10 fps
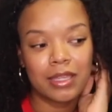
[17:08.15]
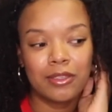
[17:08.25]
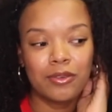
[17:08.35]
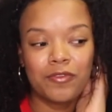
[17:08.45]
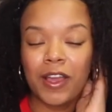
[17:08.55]

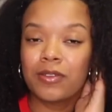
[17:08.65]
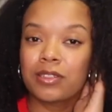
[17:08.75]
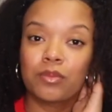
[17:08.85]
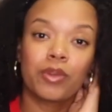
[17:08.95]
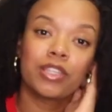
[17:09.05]
you found
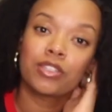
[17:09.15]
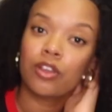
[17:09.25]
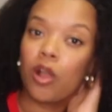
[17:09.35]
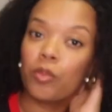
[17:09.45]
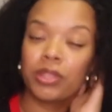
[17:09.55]
some ways to
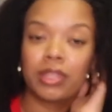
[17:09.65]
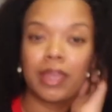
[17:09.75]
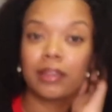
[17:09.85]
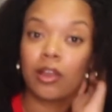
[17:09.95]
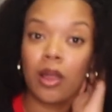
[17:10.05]
cope with
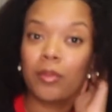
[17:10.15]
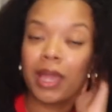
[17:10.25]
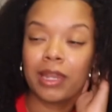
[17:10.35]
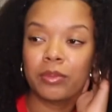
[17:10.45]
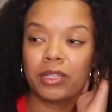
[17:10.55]
it and
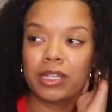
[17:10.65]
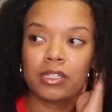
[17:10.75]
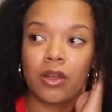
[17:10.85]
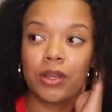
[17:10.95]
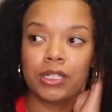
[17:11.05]
combat it
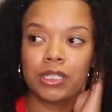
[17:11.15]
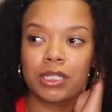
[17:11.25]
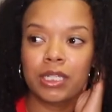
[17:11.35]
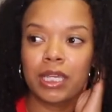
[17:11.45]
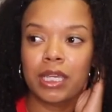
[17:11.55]
because
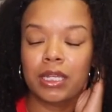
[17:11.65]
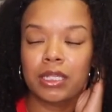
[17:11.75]
honestly, it